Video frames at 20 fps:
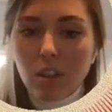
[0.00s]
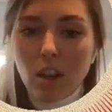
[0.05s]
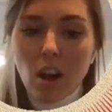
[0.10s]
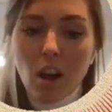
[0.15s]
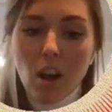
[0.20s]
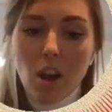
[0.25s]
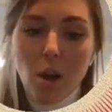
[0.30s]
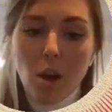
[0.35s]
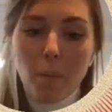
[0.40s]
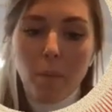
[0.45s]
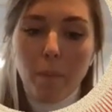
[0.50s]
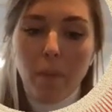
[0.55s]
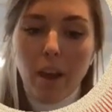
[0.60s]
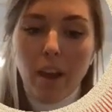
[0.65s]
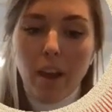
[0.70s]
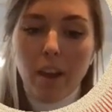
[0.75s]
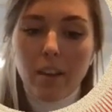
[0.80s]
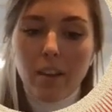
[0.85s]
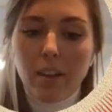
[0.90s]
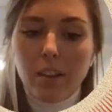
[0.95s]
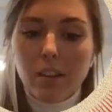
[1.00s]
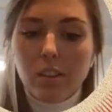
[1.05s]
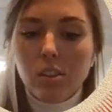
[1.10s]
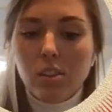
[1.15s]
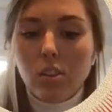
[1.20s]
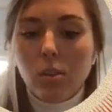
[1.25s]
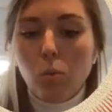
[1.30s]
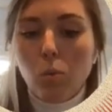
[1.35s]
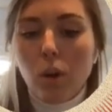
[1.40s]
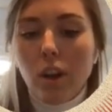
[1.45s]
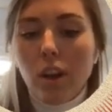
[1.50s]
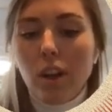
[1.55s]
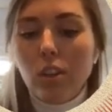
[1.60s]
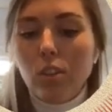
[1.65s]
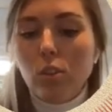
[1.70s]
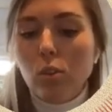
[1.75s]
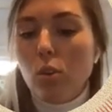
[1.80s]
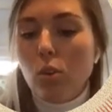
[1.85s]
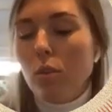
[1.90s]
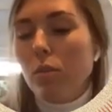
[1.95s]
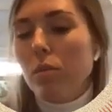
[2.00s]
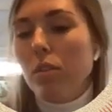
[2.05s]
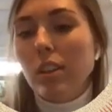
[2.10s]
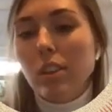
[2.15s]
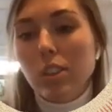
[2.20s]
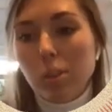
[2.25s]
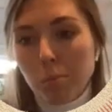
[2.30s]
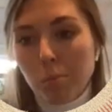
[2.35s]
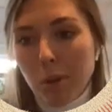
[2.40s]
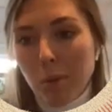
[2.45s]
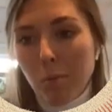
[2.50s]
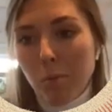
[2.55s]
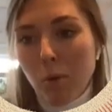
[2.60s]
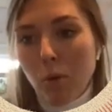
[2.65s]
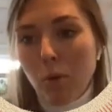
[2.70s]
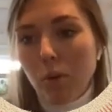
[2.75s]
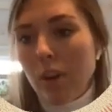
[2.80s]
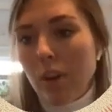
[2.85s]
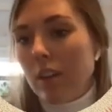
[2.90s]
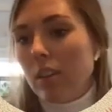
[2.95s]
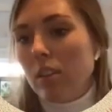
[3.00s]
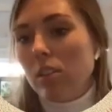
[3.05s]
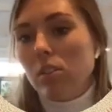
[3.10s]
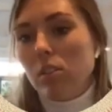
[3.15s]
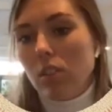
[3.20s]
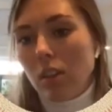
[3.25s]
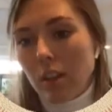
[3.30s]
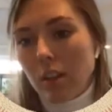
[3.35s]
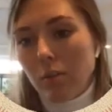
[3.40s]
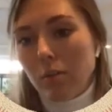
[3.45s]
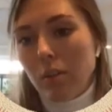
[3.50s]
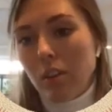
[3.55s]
and it's a way to convince people that it's a